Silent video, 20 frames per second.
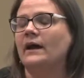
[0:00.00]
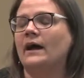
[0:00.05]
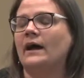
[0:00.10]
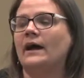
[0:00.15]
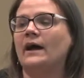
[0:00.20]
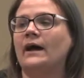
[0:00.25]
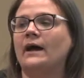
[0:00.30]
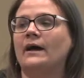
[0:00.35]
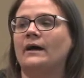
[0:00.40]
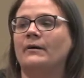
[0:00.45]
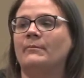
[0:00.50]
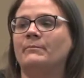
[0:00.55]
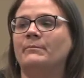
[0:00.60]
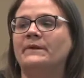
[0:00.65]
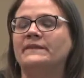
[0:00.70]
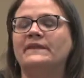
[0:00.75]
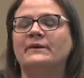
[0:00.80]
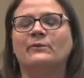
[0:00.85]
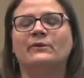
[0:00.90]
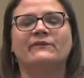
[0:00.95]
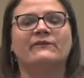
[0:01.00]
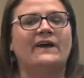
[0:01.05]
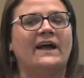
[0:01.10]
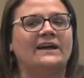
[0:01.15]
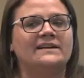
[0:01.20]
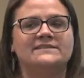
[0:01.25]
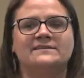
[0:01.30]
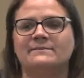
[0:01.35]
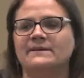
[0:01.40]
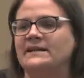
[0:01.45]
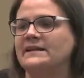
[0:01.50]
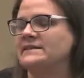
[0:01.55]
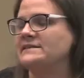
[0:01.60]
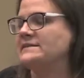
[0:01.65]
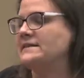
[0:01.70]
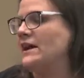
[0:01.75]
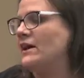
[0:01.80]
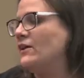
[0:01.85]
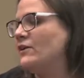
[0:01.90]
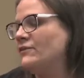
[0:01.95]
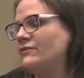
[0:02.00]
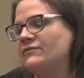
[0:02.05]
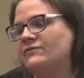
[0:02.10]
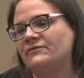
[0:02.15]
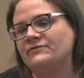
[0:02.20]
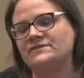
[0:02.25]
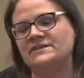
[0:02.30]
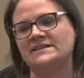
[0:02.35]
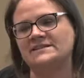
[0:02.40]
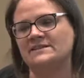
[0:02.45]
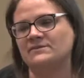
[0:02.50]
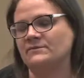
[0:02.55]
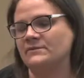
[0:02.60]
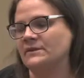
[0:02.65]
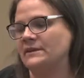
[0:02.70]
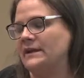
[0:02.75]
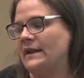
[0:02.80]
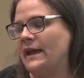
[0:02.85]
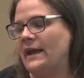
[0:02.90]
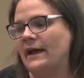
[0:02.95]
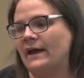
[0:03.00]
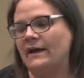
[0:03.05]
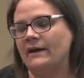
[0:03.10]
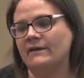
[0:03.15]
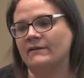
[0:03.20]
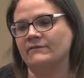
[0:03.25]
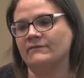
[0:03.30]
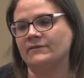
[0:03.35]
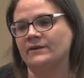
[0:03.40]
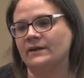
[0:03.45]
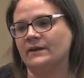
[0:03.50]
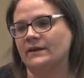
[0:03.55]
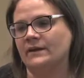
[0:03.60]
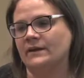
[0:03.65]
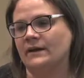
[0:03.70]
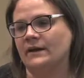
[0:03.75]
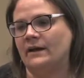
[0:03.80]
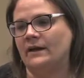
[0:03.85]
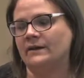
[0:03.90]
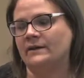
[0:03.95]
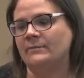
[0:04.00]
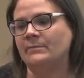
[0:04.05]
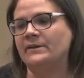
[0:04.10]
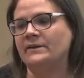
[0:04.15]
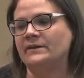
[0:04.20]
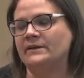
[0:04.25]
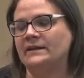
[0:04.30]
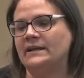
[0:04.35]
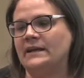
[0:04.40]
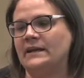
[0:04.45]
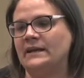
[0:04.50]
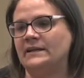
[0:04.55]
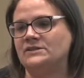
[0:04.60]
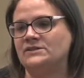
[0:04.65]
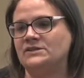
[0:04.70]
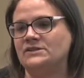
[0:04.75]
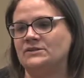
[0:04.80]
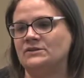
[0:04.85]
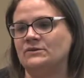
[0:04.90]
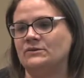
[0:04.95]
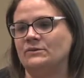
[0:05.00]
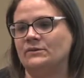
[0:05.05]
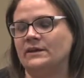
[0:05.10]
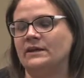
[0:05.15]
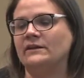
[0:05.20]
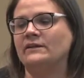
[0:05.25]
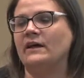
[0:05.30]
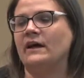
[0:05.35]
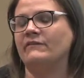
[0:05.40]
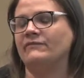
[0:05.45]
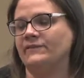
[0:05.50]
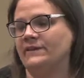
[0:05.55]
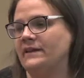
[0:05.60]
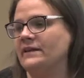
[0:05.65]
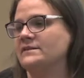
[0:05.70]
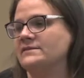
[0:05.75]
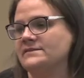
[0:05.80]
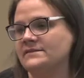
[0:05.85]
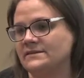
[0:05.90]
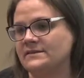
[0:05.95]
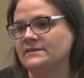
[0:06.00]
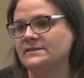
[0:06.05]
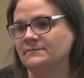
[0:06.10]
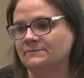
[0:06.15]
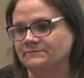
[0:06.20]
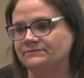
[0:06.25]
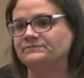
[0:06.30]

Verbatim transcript: Um, but the rifaximin itself doesn't really have an ability to kill off yeast.